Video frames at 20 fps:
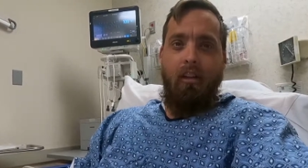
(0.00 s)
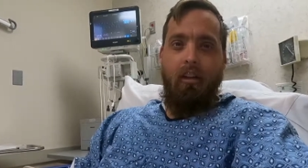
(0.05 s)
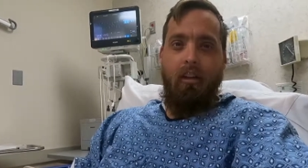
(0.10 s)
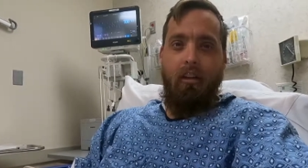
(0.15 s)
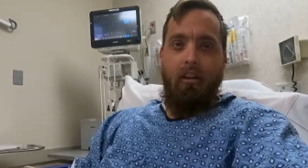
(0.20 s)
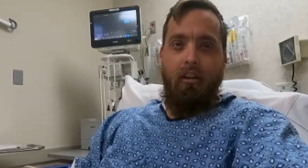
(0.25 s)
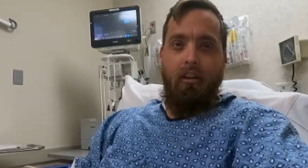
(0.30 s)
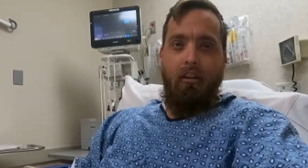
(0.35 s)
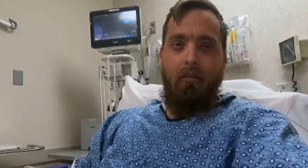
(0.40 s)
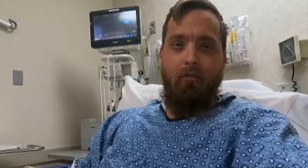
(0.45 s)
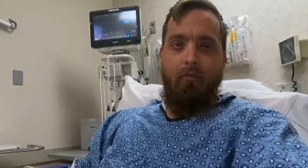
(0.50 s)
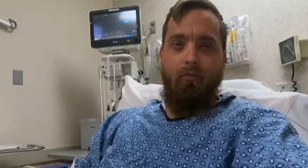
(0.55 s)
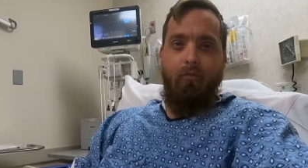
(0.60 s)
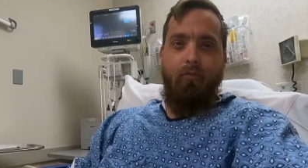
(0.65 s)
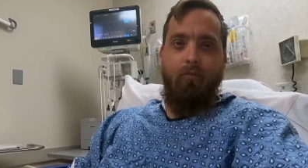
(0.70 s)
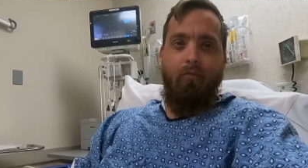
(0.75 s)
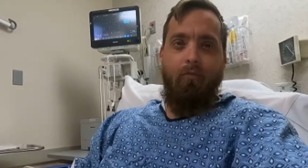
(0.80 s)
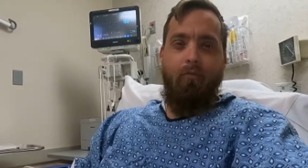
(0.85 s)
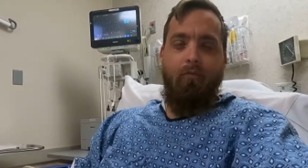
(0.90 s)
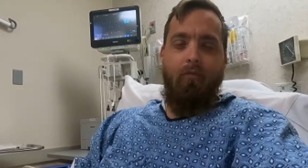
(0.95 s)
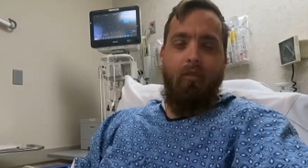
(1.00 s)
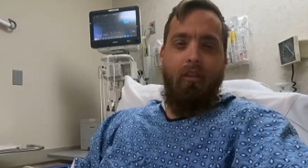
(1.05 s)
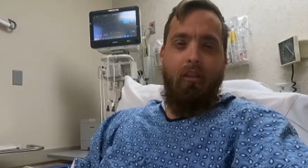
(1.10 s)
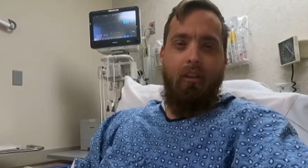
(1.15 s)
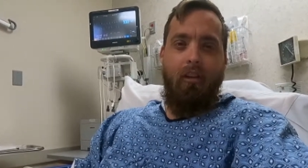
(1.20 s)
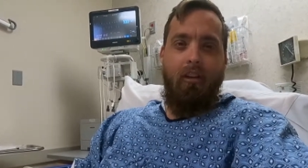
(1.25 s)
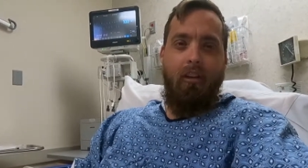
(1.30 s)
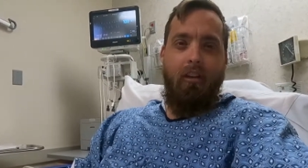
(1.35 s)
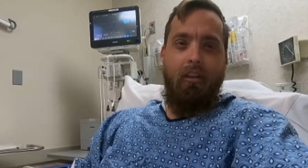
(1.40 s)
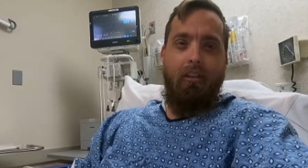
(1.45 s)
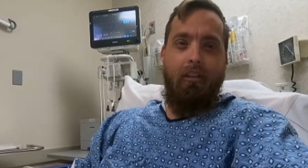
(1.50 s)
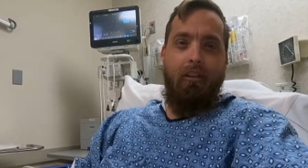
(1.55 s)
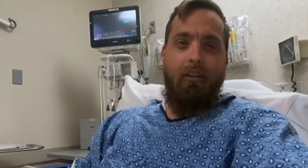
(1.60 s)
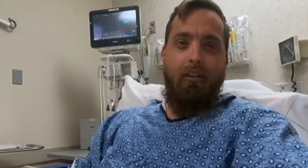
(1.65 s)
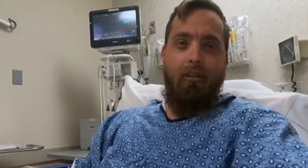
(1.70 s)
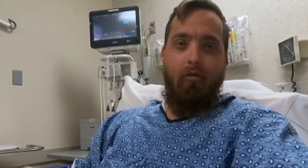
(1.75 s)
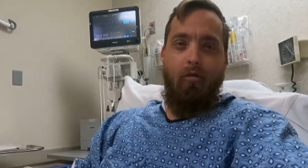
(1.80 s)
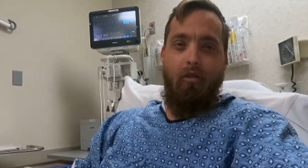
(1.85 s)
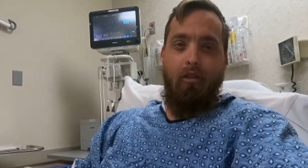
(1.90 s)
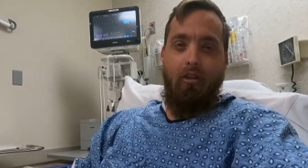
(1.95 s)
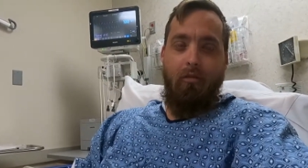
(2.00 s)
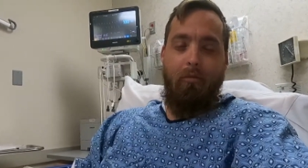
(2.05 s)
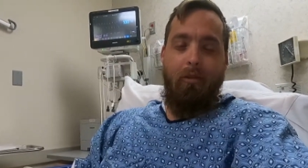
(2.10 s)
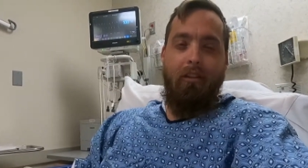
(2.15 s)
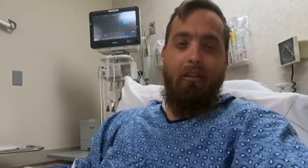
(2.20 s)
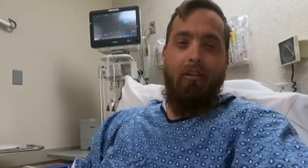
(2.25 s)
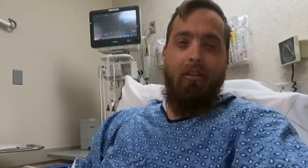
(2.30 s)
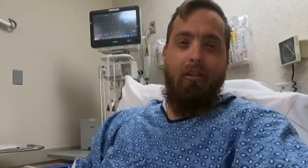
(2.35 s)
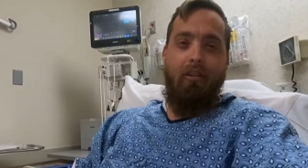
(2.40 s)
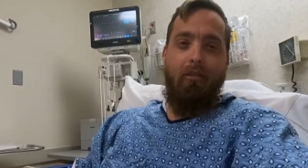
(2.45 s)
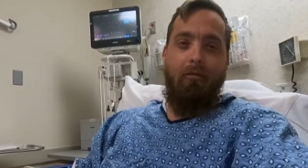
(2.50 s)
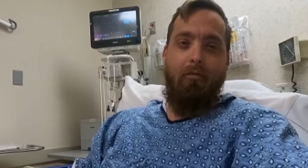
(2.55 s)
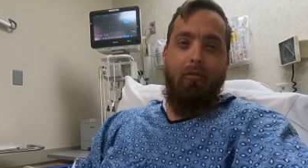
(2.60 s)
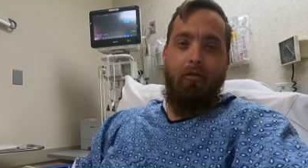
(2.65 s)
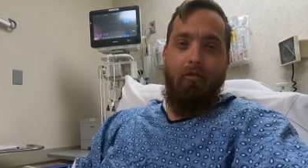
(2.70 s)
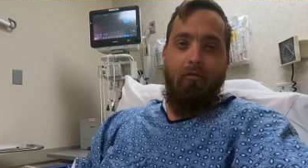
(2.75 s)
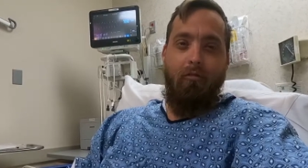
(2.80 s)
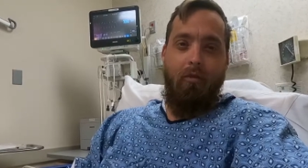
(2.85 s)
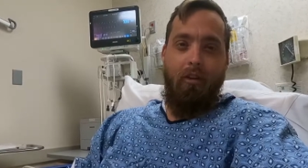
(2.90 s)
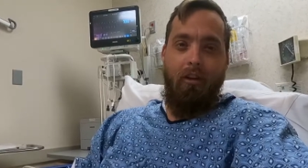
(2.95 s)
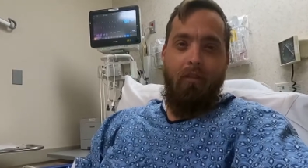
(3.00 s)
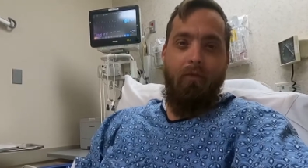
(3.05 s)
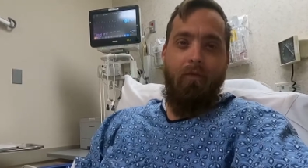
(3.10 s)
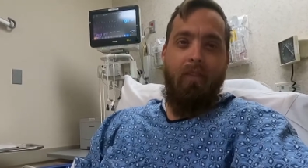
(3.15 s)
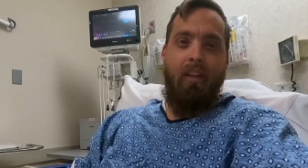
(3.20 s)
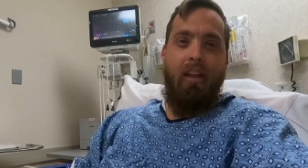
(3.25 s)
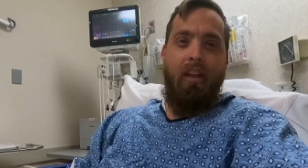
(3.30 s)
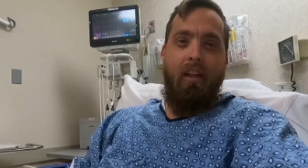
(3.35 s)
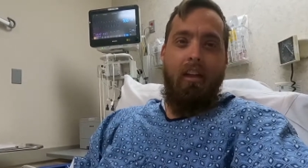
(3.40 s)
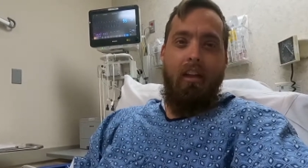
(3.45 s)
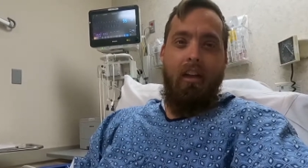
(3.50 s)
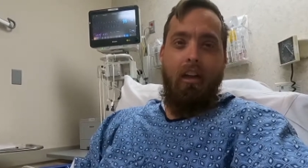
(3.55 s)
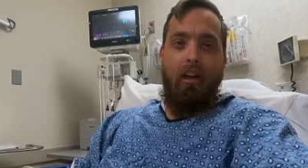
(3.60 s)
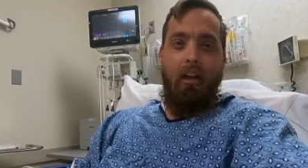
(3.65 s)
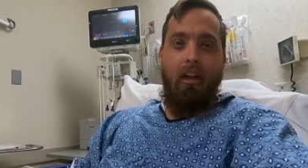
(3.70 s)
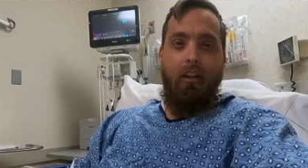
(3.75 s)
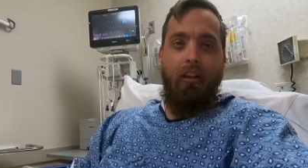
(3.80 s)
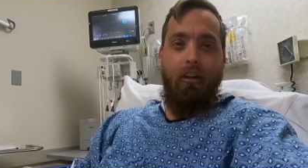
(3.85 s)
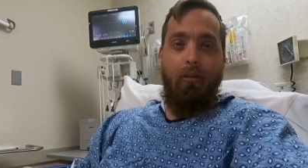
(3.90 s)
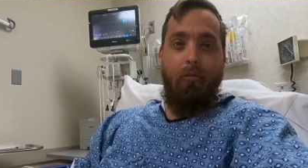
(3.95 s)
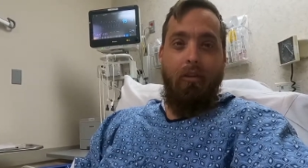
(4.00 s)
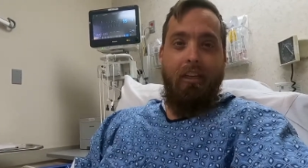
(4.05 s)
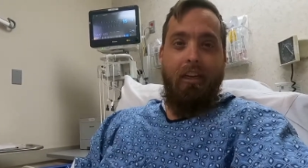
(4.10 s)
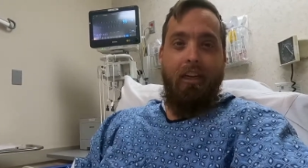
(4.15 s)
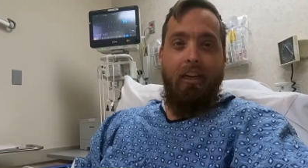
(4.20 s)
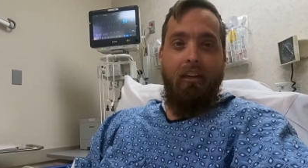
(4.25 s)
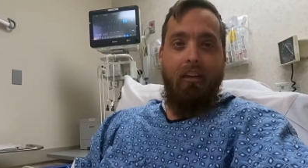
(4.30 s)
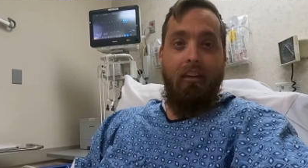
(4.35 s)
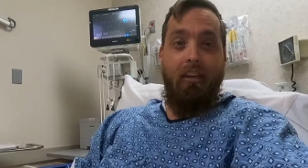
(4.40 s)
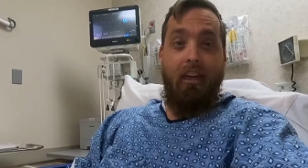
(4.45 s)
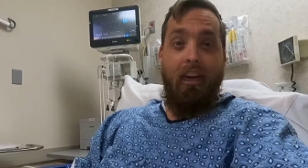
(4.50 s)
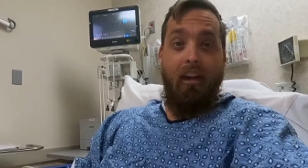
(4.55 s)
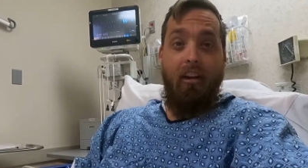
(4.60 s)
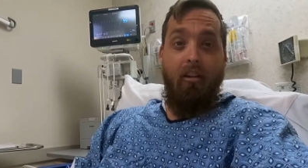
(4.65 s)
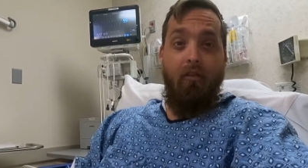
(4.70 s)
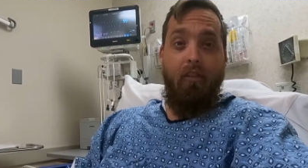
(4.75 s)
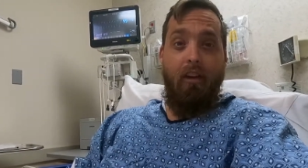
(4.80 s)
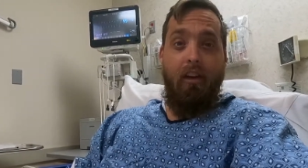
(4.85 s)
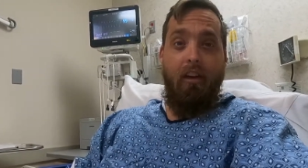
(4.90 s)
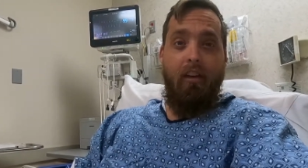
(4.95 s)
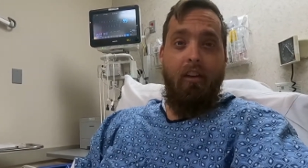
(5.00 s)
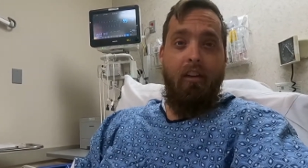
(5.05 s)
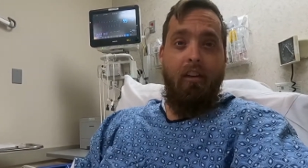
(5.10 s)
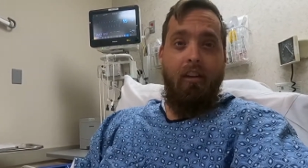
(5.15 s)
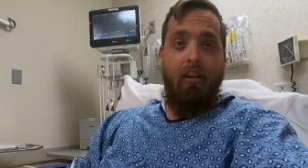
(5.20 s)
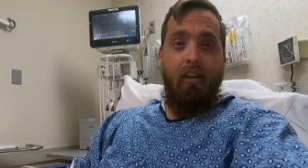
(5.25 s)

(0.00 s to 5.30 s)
Um, not necessarily wanting to be at the hospital, but uh, they're gonna be taking good care of me.